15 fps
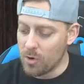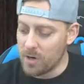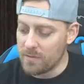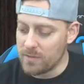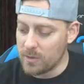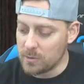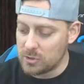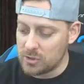of
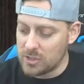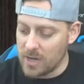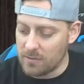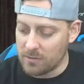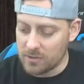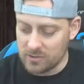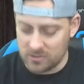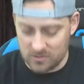those
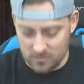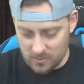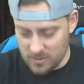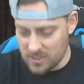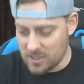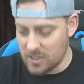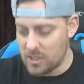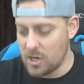shovels. We're gonna
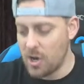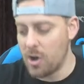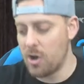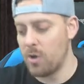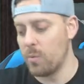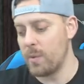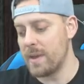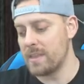go
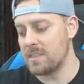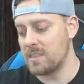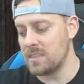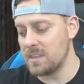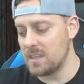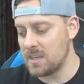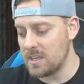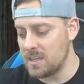with
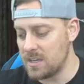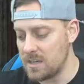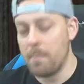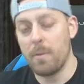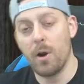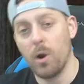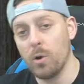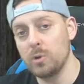the
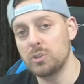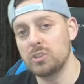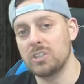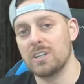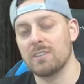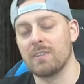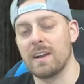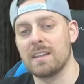
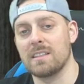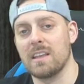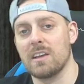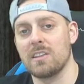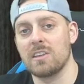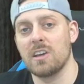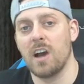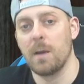potion right there,
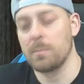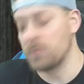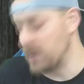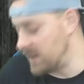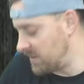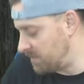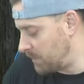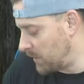the upgrade
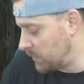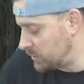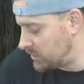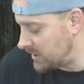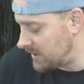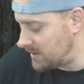of potion.